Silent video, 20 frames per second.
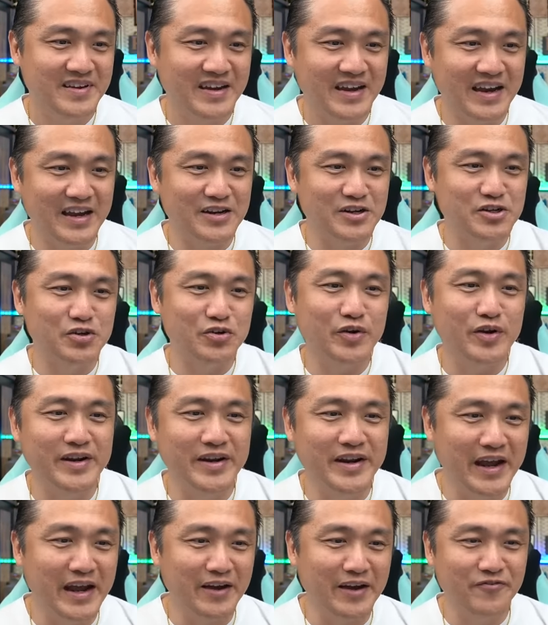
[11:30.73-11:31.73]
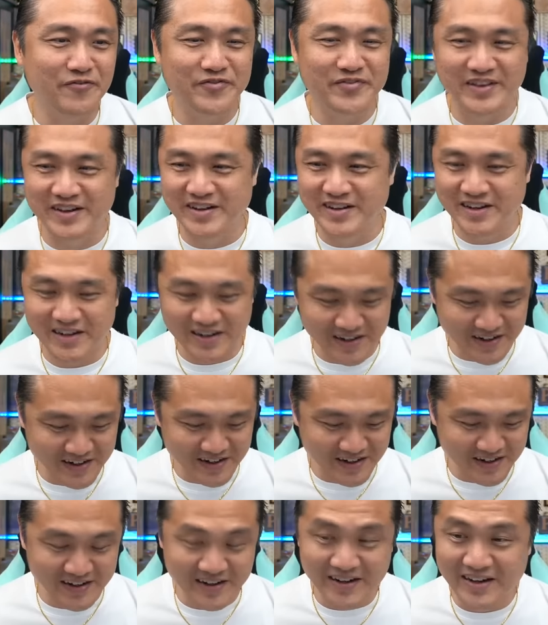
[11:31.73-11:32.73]
And true enough,
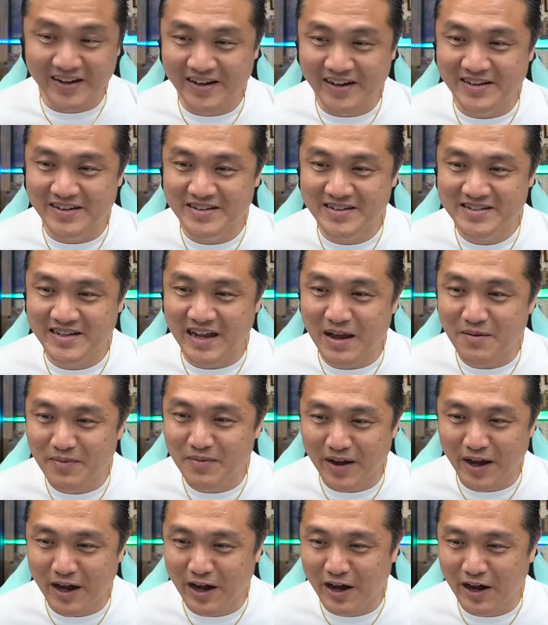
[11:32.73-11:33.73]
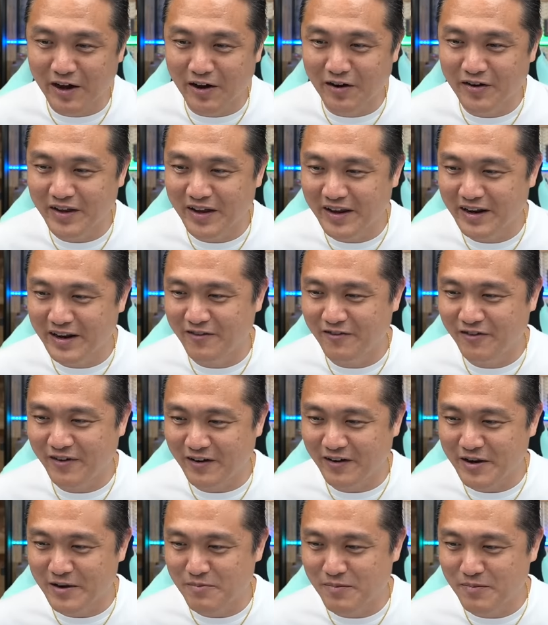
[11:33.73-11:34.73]
somehow in a
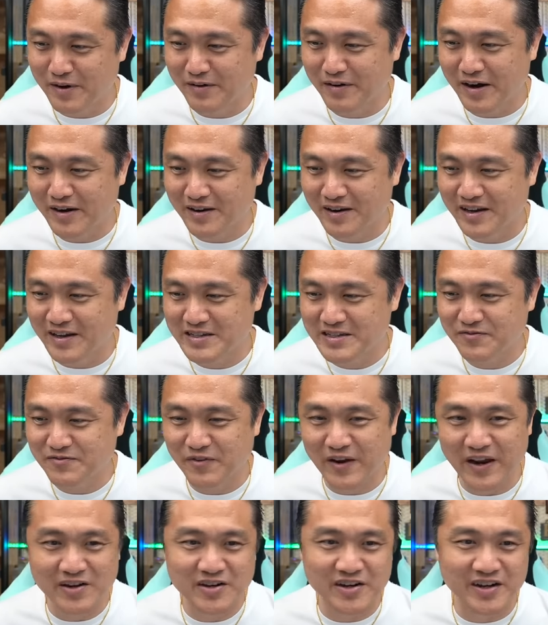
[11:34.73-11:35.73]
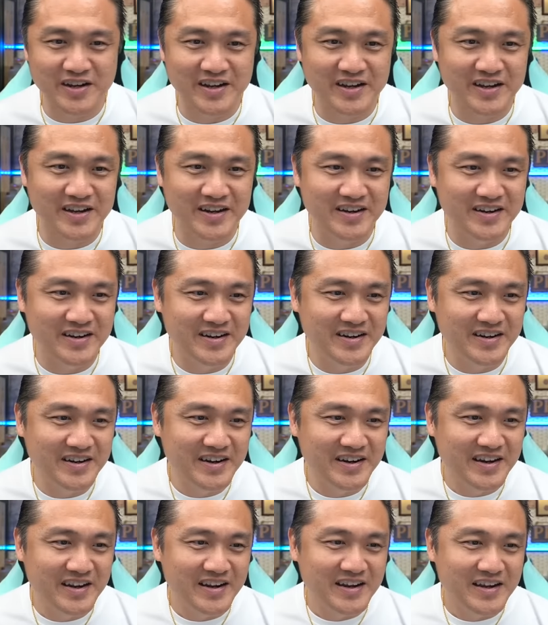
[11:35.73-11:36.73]
very miraculous fashion,
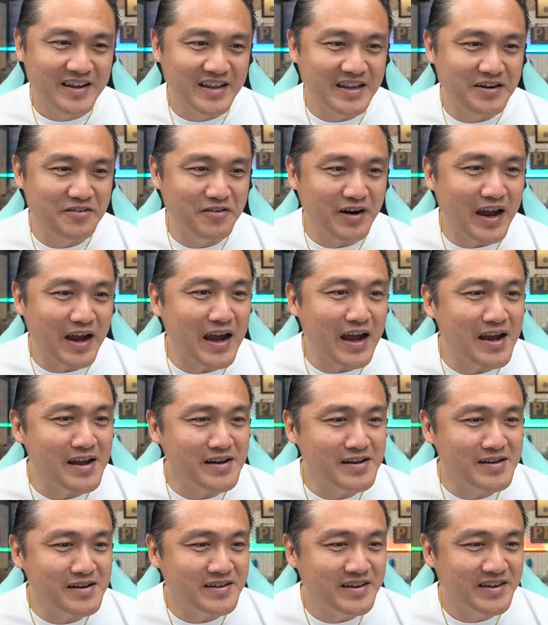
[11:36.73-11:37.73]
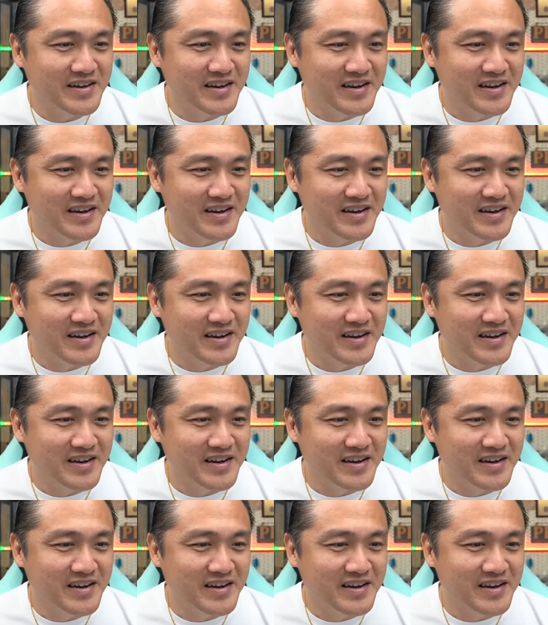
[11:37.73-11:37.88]
Iran